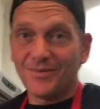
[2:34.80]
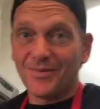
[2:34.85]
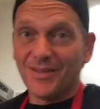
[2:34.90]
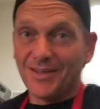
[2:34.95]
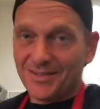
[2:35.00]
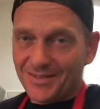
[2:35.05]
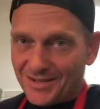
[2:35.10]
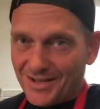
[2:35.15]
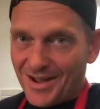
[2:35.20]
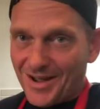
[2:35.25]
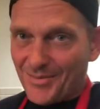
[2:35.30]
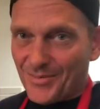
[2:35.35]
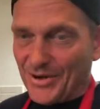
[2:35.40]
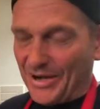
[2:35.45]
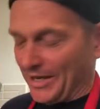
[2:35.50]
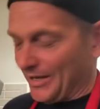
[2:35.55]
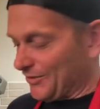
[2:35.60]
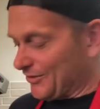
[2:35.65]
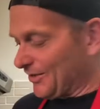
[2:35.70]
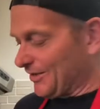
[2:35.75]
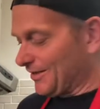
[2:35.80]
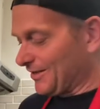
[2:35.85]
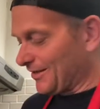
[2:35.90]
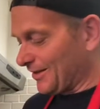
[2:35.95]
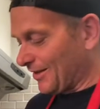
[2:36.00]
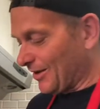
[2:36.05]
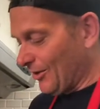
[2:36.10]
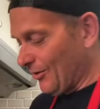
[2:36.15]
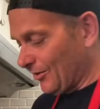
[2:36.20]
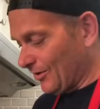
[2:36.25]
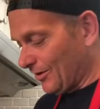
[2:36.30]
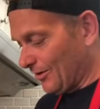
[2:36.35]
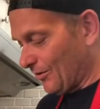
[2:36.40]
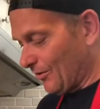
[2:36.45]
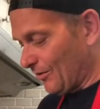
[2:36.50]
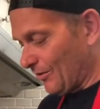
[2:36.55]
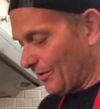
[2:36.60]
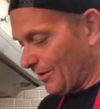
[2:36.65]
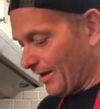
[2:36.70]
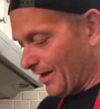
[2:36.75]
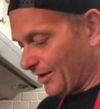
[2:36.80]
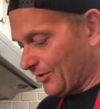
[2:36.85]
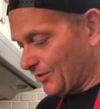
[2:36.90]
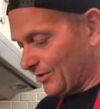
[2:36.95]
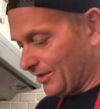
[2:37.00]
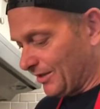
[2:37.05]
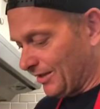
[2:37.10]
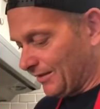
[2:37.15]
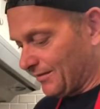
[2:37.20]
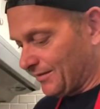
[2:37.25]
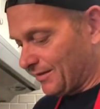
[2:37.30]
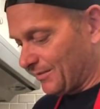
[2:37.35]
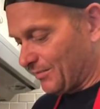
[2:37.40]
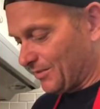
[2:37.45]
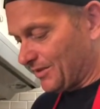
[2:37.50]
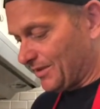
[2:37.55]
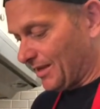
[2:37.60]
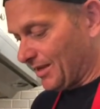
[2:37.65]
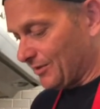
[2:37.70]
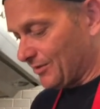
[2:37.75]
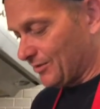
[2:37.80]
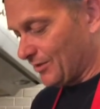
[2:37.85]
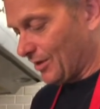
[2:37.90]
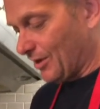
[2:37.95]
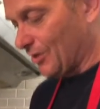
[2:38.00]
this combination is the coconut oil actually gives the potatoes a